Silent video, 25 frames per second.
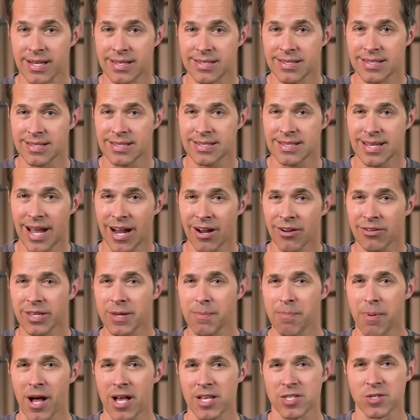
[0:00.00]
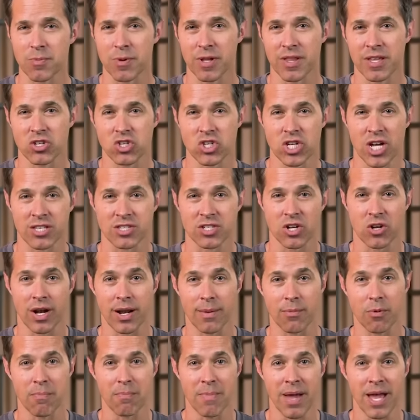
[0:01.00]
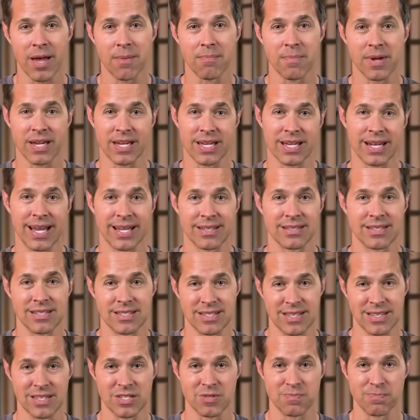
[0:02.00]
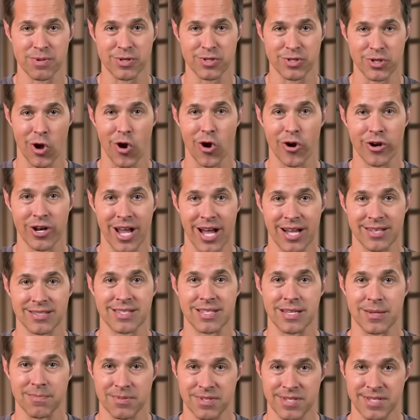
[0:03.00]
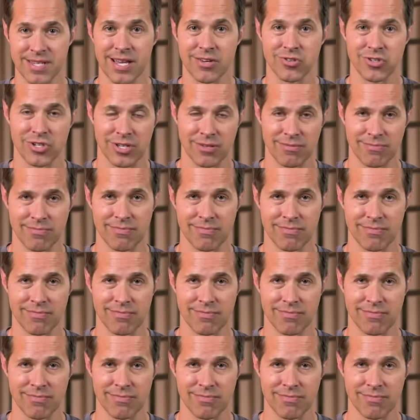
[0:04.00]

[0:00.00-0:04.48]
it's entirely possible that Schatzgräber may have been connected to this bizarre Nazi obsession.